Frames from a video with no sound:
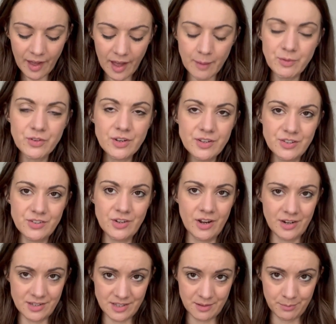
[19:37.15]
I'm just going to
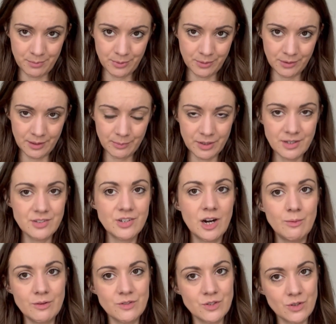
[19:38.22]
start simple. I'm going to
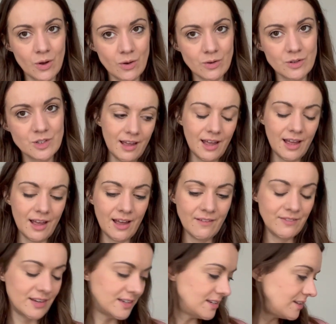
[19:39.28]
start with socks.
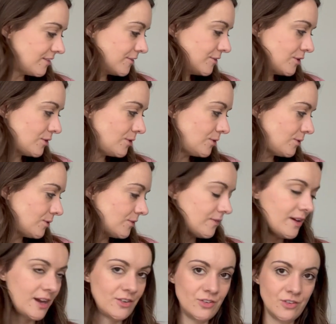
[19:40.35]
I've knitted a few
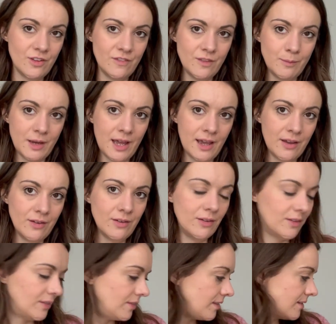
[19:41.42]
versions of them now.
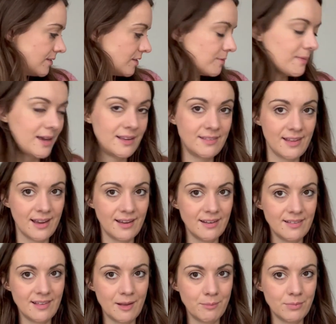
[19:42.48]
This is my
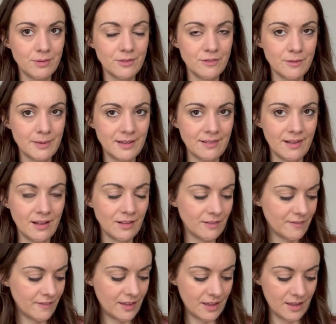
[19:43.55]
second sample for myself.